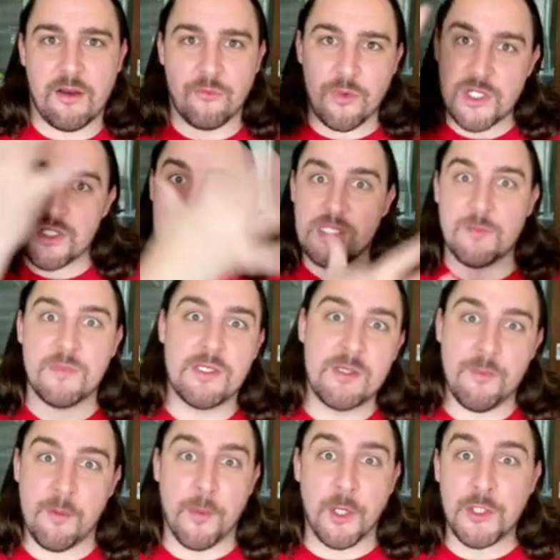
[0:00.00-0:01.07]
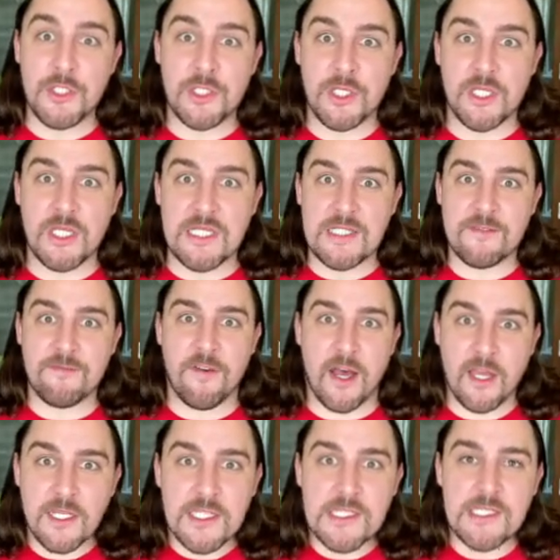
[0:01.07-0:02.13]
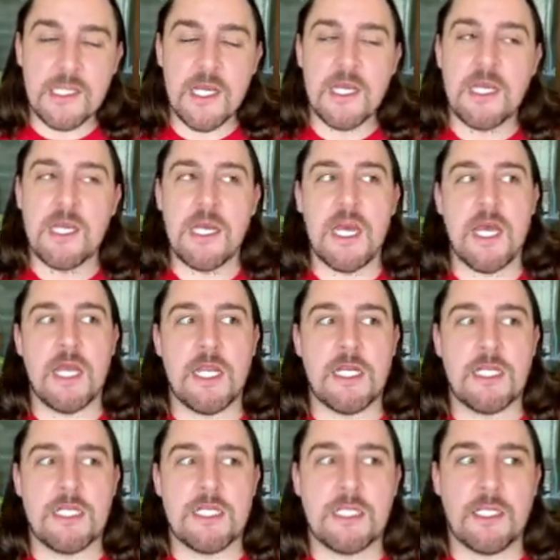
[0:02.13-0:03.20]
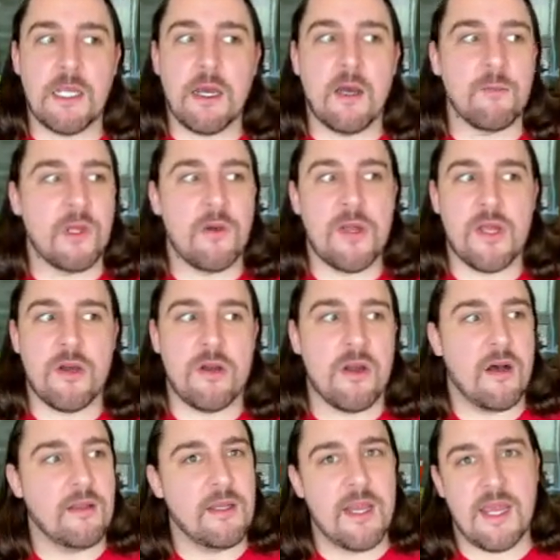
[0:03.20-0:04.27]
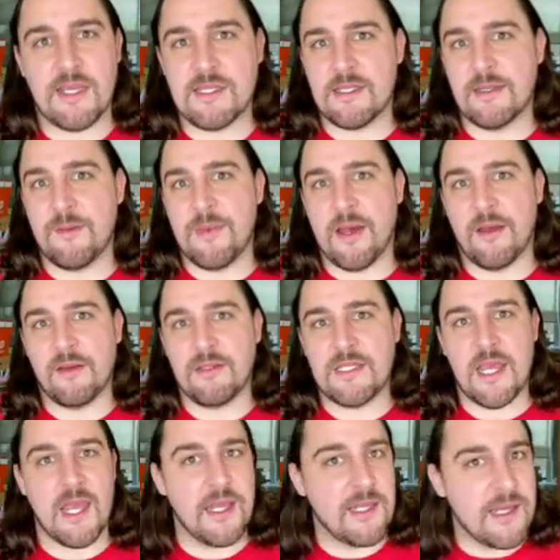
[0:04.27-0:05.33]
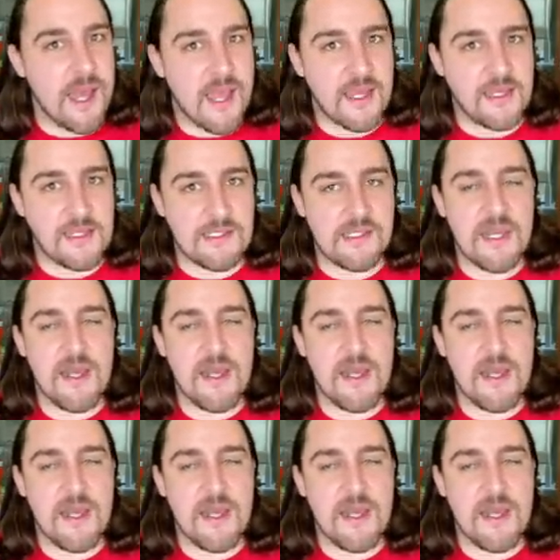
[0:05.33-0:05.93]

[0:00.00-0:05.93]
register some emotion on this face. And yeah, I'm going on holidays in about 10 days.